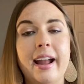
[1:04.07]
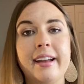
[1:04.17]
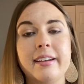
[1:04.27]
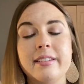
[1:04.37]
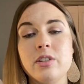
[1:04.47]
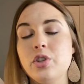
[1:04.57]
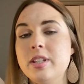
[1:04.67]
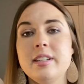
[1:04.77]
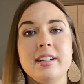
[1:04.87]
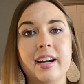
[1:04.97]
and
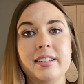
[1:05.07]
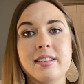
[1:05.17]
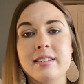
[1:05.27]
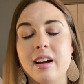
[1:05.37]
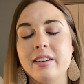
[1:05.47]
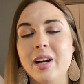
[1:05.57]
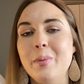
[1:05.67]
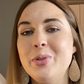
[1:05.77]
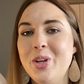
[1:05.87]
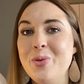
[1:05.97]
just to kind of stock up.
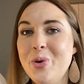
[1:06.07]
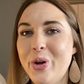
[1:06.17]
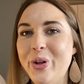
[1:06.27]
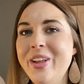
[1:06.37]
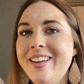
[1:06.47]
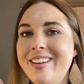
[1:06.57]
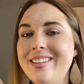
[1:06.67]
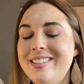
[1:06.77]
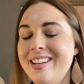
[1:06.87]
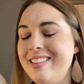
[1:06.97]
So you will
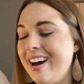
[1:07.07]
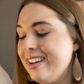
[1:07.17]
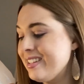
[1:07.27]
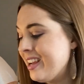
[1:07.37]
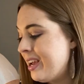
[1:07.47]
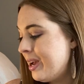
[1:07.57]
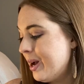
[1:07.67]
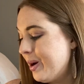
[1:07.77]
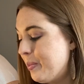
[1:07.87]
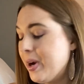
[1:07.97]
see that.
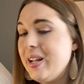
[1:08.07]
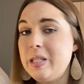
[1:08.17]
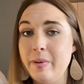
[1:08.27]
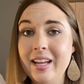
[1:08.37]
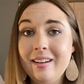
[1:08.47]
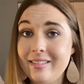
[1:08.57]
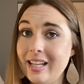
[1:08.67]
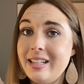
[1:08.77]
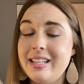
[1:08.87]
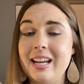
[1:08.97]
But speaking of
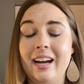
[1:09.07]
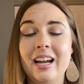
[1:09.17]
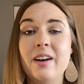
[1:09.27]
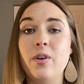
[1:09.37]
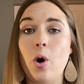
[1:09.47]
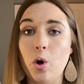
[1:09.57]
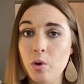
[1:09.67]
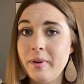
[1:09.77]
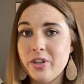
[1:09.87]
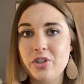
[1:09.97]
Scentsy, I have a whole
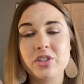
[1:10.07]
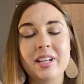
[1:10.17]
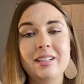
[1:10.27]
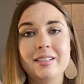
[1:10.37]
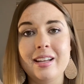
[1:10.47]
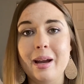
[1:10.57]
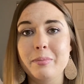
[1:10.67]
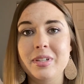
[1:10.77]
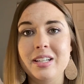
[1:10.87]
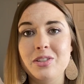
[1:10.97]
bunch of Scentsy
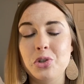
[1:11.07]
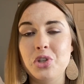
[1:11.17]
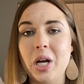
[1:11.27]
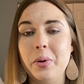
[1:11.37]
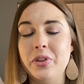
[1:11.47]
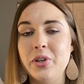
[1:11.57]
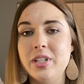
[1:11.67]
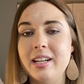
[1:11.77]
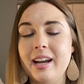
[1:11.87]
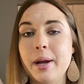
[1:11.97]
empties to share with you
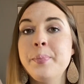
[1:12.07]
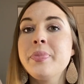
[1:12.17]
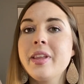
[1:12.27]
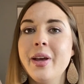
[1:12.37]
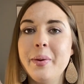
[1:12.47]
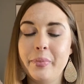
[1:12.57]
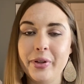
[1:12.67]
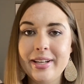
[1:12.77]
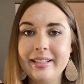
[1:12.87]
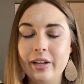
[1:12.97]
today,
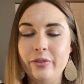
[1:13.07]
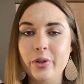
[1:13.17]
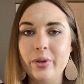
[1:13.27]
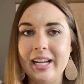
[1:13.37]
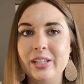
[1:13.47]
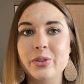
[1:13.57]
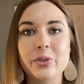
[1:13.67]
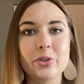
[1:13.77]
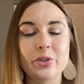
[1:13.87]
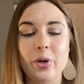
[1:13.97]
plus a few
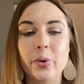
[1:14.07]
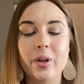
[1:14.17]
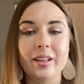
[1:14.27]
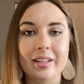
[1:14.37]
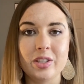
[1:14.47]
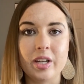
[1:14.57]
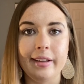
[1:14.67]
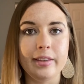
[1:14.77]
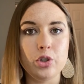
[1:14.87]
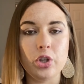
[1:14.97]
candles. So let's
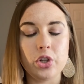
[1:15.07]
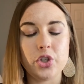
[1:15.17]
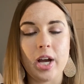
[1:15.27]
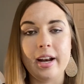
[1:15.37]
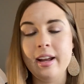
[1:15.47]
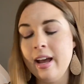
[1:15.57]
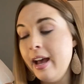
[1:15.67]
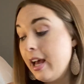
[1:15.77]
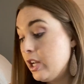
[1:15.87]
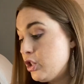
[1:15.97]
cut the chit chat
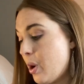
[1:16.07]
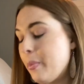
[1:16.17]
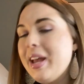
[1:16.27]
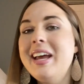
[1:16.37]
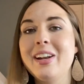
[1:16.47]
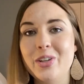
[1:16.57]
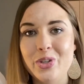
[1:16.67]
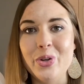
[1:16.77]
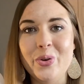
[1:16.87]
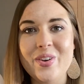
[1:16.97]
and jump
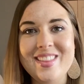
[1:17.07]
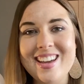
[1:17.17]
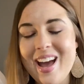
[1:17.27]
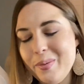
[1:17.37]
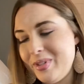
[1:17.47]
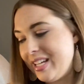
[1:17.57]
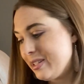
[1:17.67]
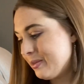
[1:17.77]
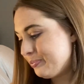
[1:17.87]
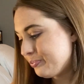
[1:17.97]
into the empties.